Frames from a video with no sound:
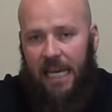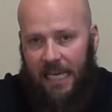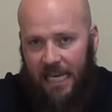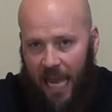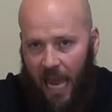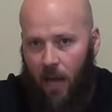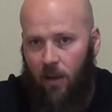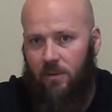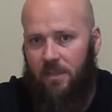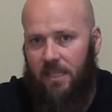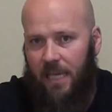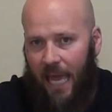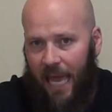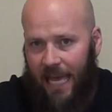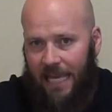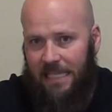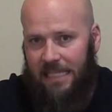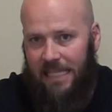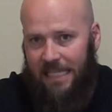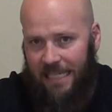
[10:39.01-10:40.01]
it counts
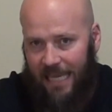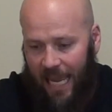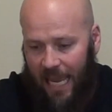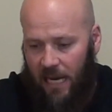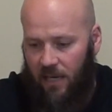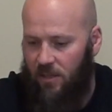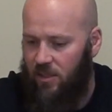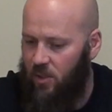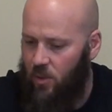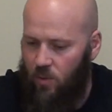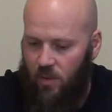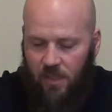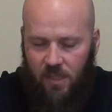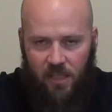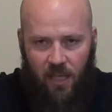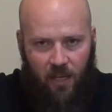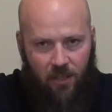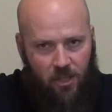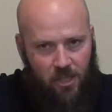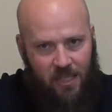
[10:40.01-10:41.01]
as a 10. As soon as
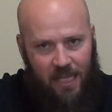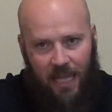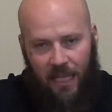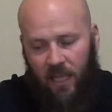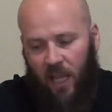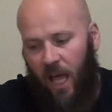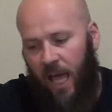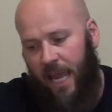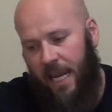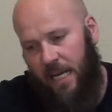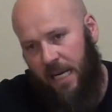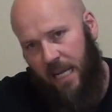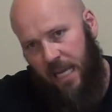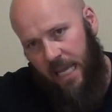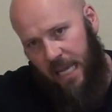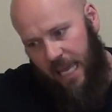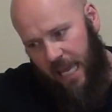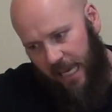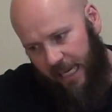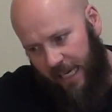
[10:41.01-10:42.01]
it touches that line,
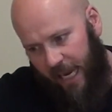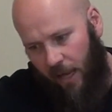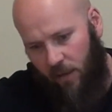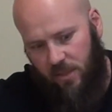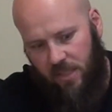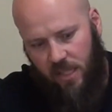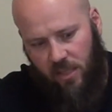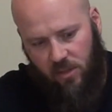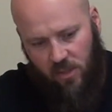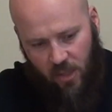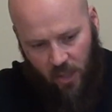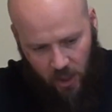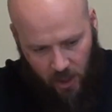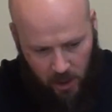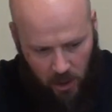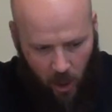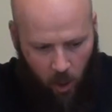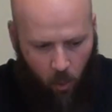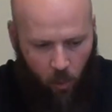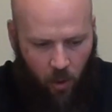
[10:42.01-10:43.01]
it counts as the
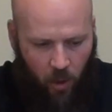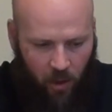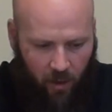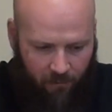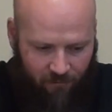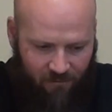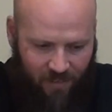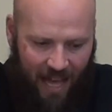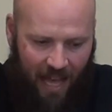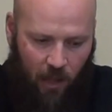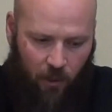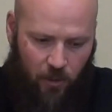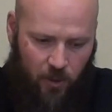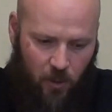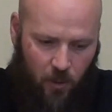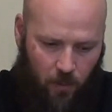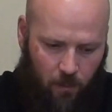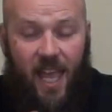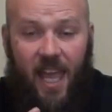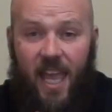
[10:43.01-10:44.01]
lower
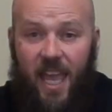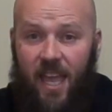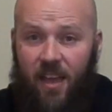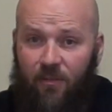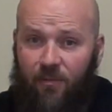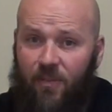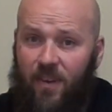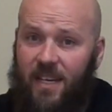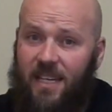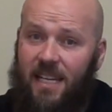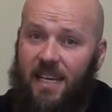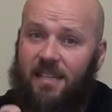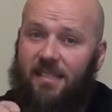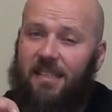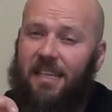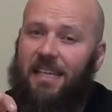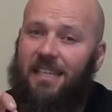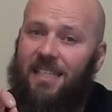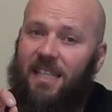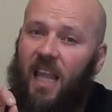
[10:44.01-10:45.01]
value. If a
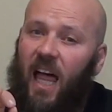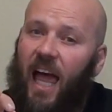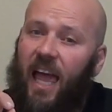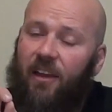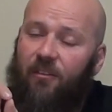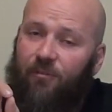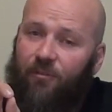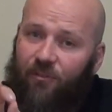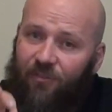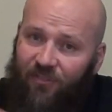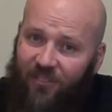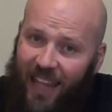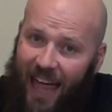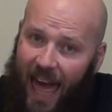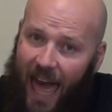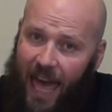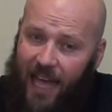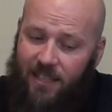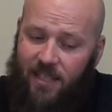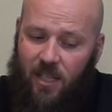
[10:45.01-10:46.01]
disc is lying
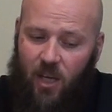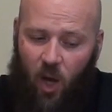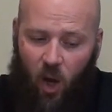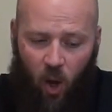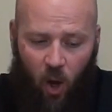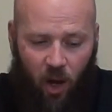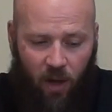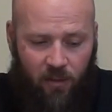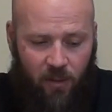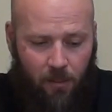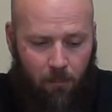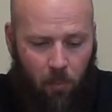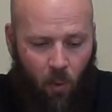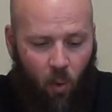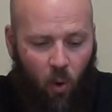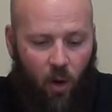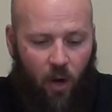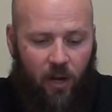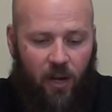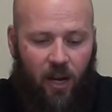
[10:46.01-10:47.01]
flat on the
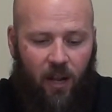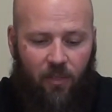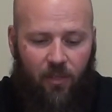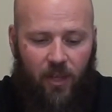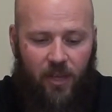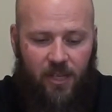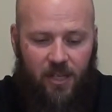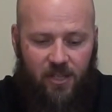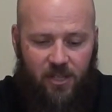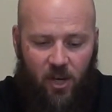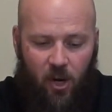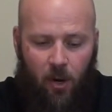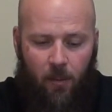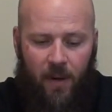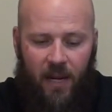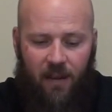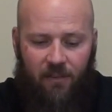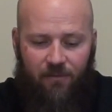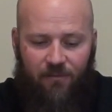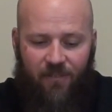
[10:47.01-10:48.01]
board, the
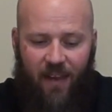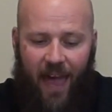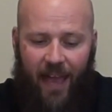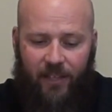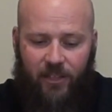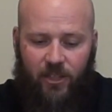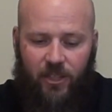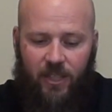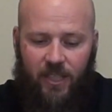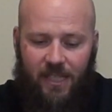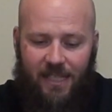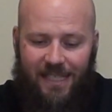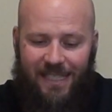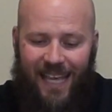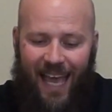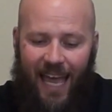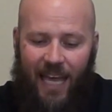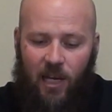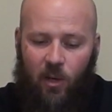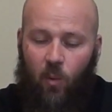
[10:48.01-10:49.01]
determining factor in
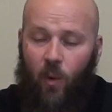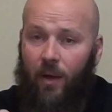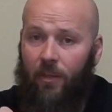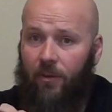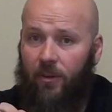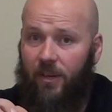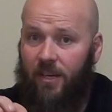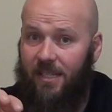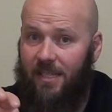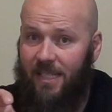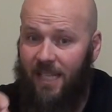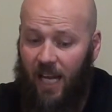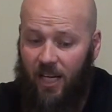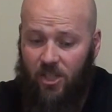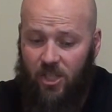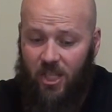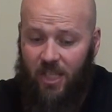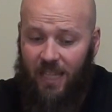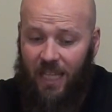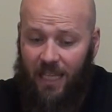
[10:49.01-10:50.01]
deciding whether it is
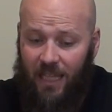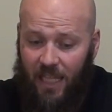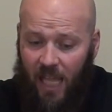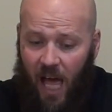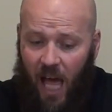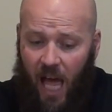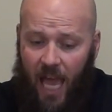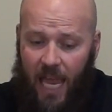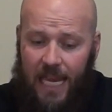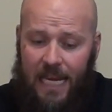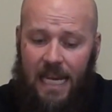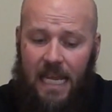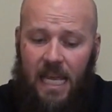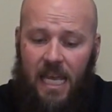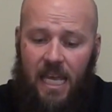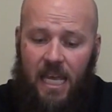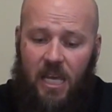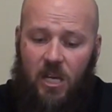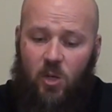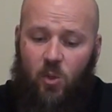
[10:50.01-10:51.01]
touching the line
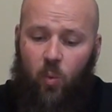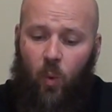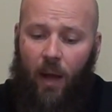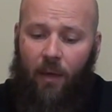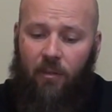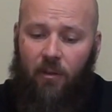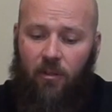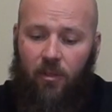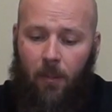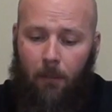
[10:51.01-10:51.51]
is whether